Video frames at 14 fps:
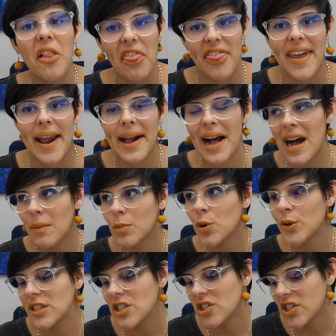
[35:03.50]
thing I'm
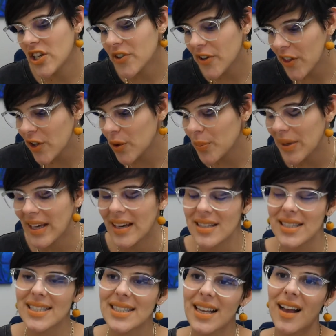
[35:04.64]
going to share with you,
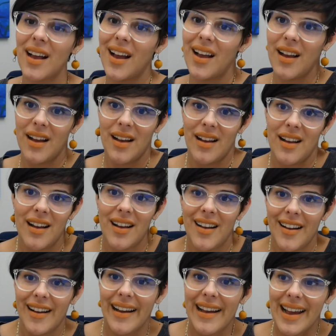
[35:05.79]
because
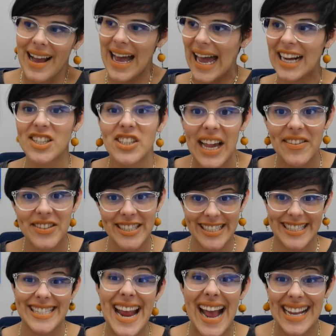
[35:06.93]
I actually have to
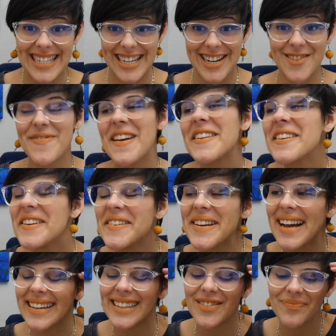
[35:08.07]
stand up and go
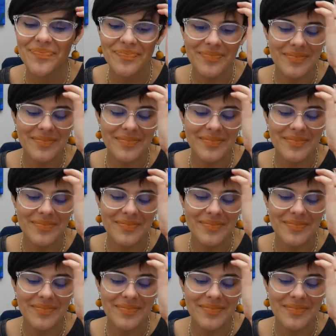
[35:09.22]
get it,